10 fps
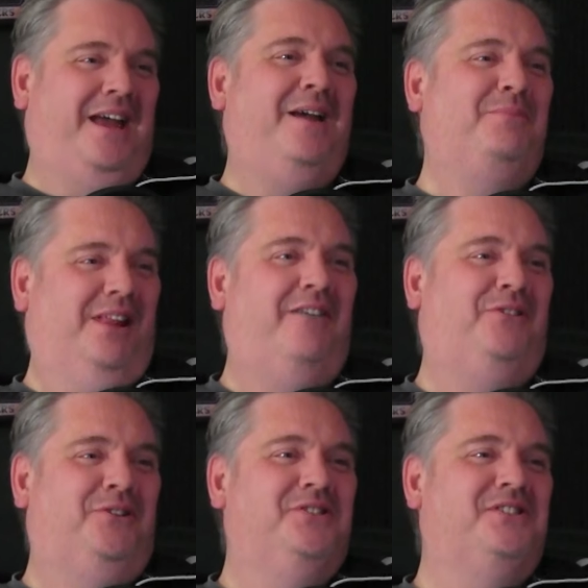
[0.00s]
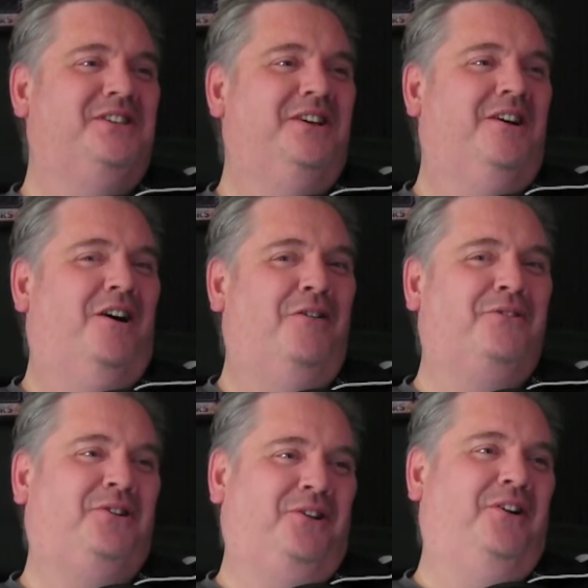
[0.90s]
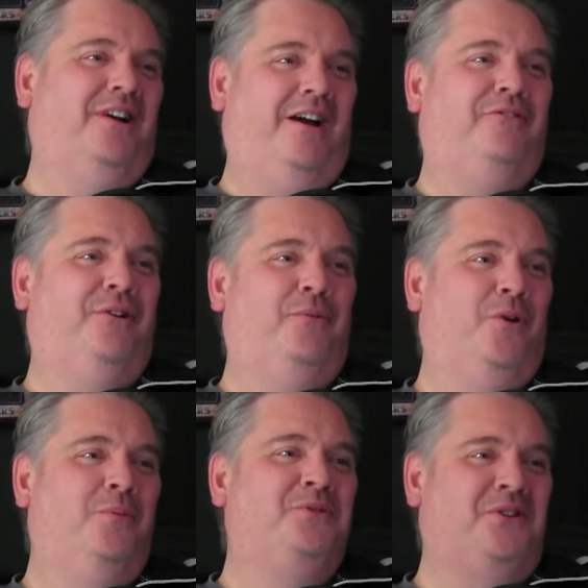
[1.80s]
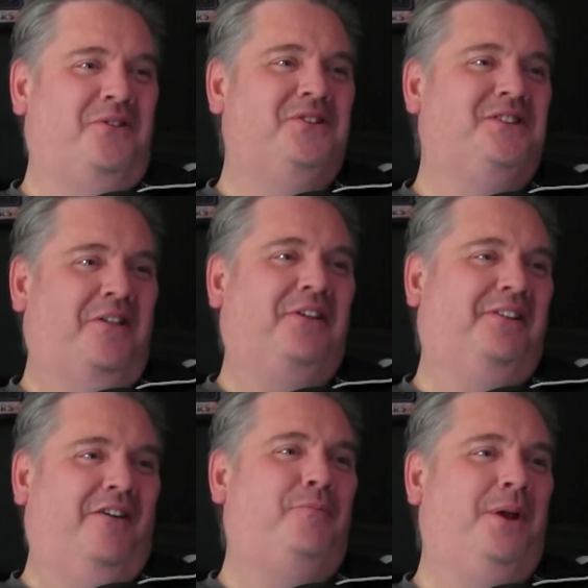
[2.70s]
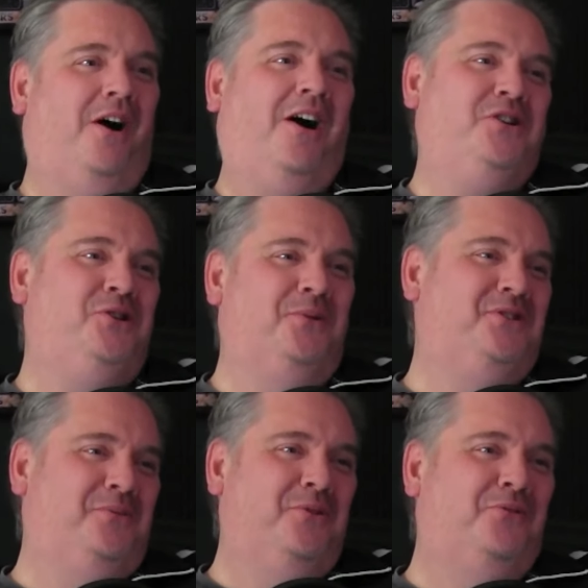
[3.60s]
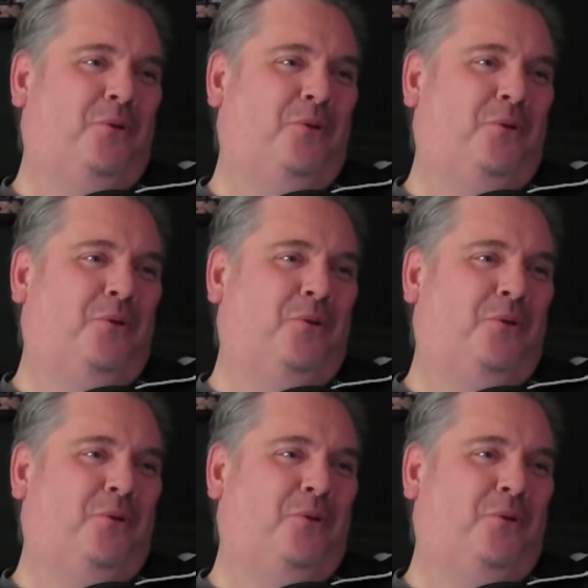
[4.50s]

game way. levels of clear every room so there's nothing left behind you as you move